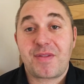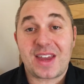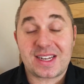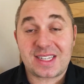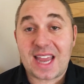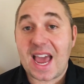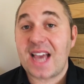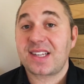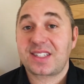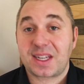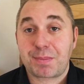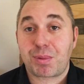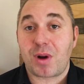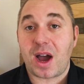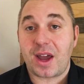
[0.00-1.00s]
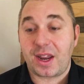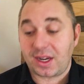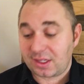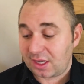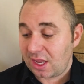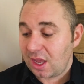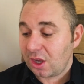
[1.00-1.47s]
fantastic
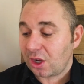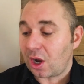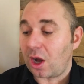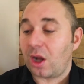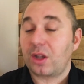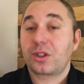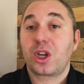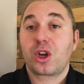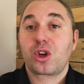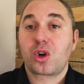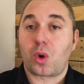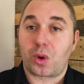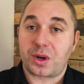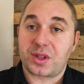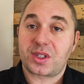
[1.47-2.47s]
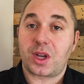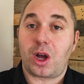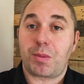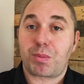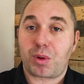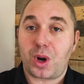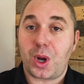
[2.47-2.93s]
product called
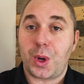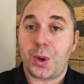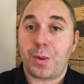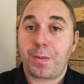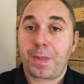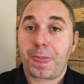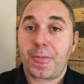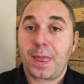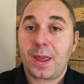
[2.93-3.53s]
Coritsol Pro.